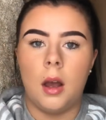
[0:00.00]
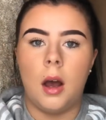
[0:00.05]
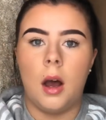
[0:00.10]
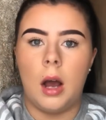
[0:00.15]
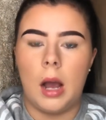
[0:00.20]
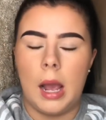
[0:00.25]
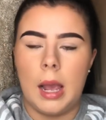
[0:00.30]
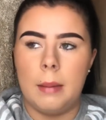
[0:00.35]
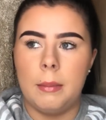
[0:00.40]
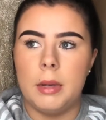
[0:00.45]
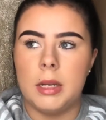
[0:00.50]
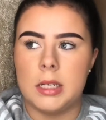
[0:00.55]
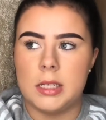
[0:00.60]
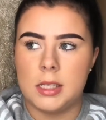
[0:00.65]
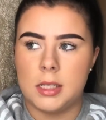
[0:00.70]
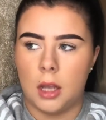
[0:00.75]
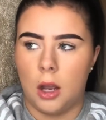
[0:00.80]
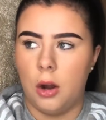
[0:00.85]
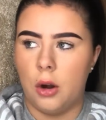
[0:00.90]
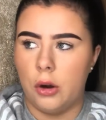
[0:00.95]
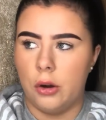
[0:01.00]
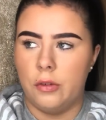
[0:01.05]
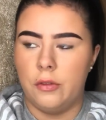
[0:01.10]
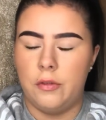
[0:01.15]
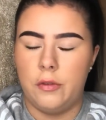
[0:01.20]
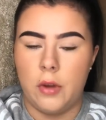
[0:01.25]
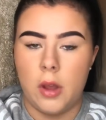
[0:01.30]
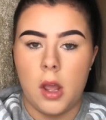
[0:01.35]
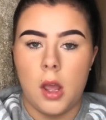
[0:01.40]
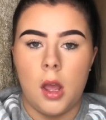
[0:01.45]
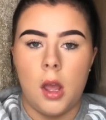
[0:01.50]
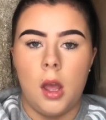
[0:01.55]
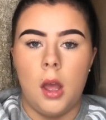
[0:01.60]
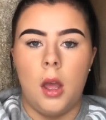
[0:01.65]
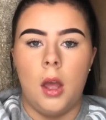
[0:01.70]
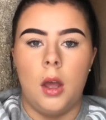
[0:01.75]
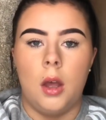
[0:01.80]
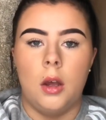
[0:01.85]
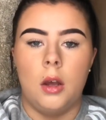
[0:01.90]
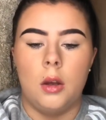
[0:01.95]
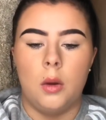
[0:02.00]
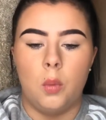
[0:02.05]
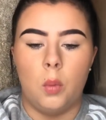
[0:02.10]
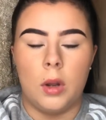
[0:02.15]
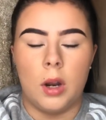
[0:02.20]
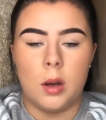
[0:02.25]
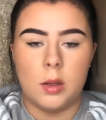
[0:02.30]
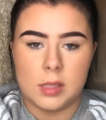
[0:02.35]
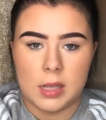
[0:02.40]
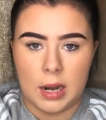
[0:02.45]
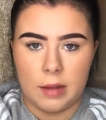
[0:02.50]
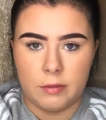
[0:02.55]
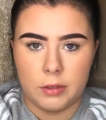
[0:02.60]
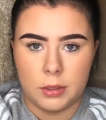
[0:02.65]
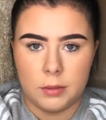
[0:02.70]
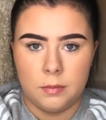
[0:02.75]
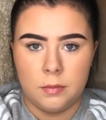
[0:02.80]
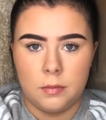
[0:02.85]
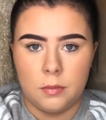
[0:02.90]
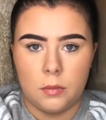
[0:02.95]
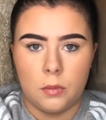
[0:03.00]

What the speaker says: I'm going to start off when I was 11.